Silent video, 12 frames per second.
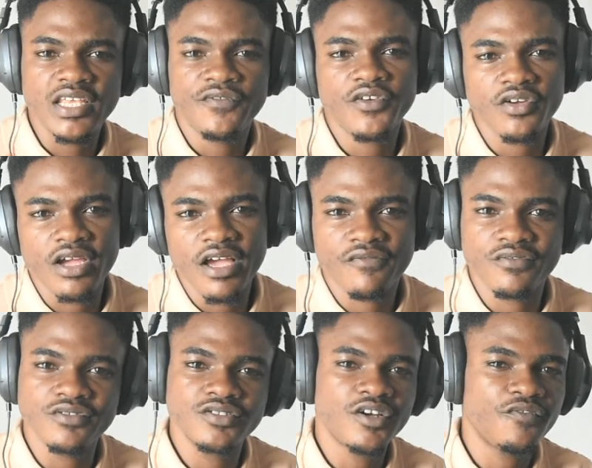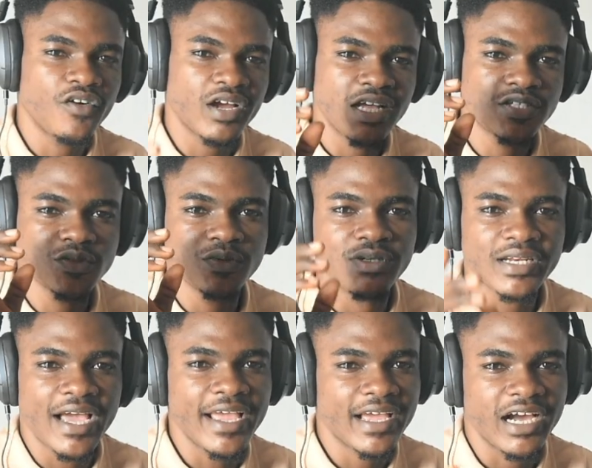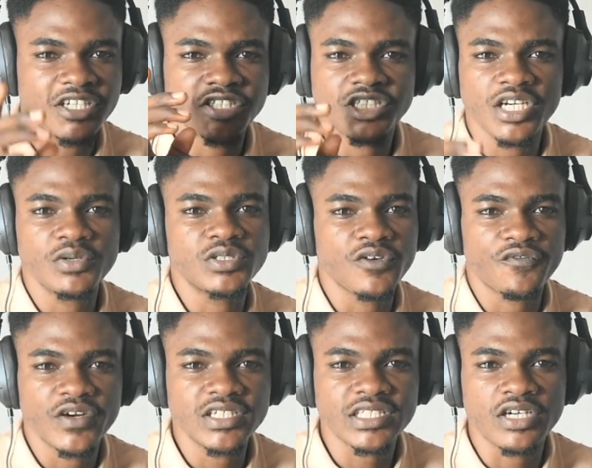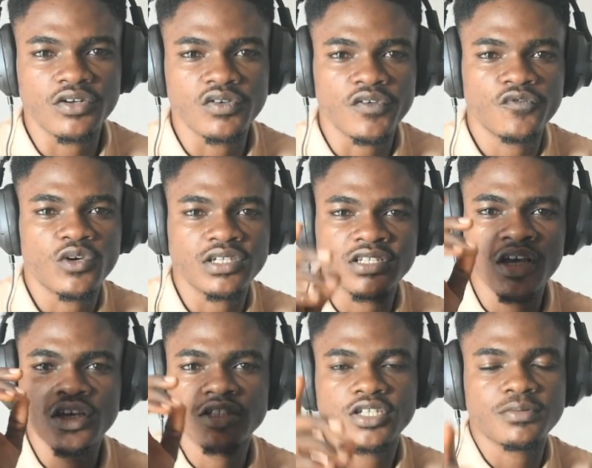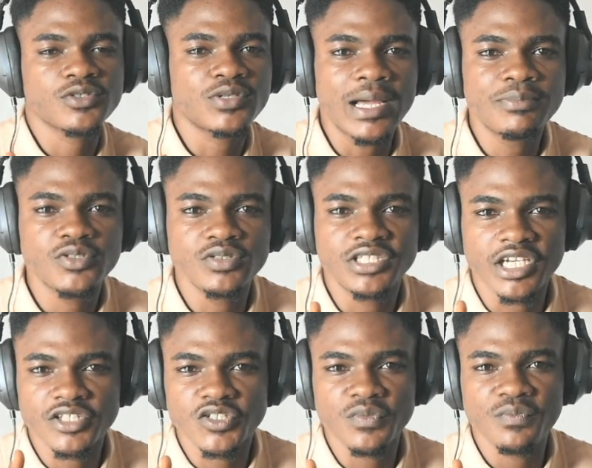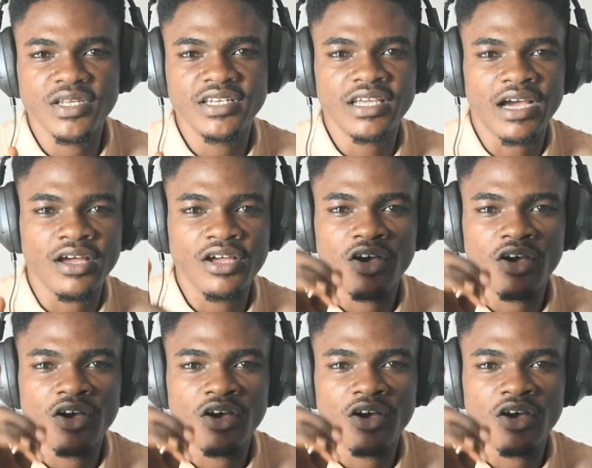this video helpful, don't forget to like and share with your friends and loved ones. Subscribe to Gentle Media.